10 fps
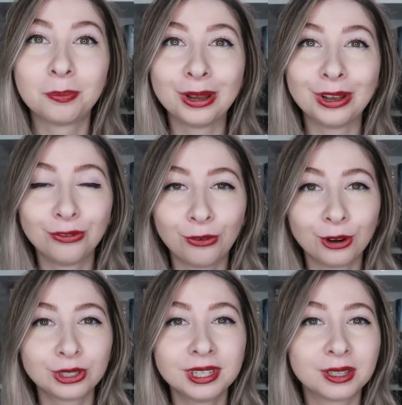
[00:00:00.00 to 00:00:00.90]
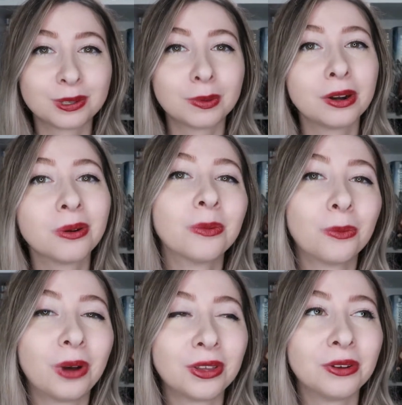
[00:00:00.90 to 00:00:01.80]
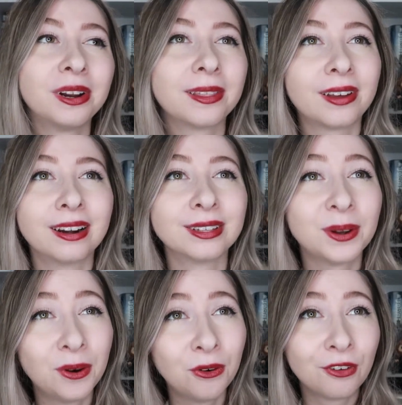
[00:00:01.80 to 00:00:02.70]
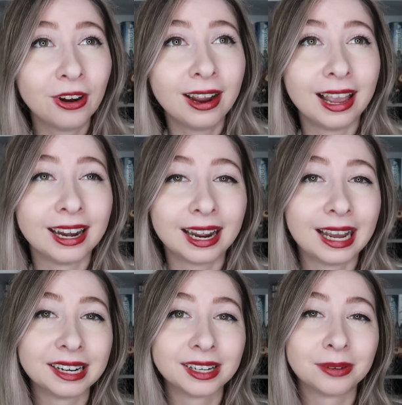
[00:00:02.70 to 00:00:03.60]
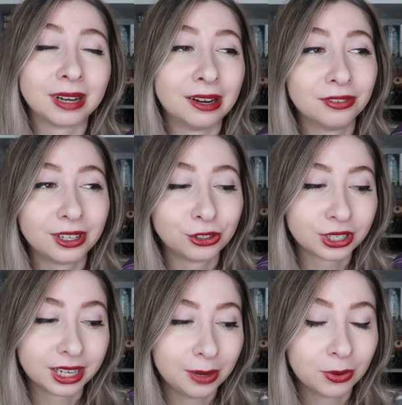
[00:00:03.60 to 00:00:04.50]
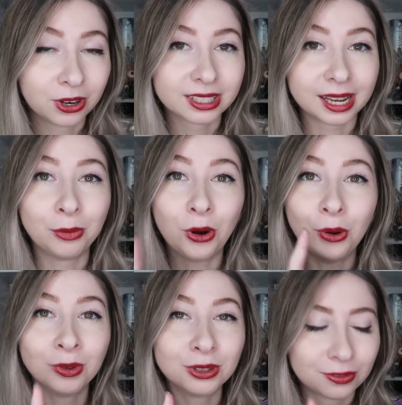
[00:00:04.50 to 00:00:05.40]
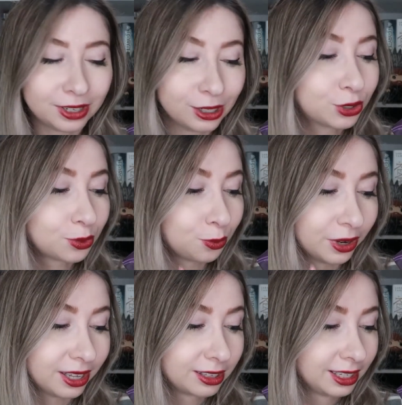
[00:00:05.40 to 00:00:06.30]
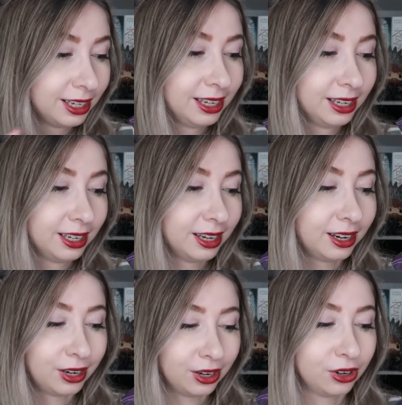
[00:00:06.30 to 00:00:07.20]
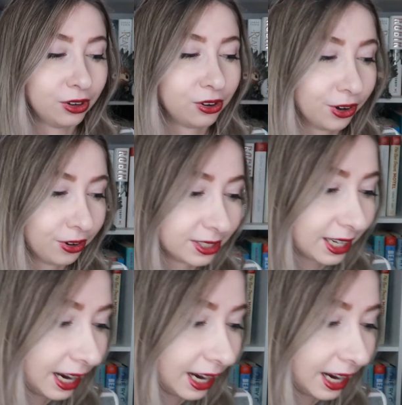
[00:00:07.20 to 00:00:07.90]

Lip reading: But unfortunately, the Sweater Weather Readathon is over and I ended up not finishing any books. I'm almost finished with A Good Girl's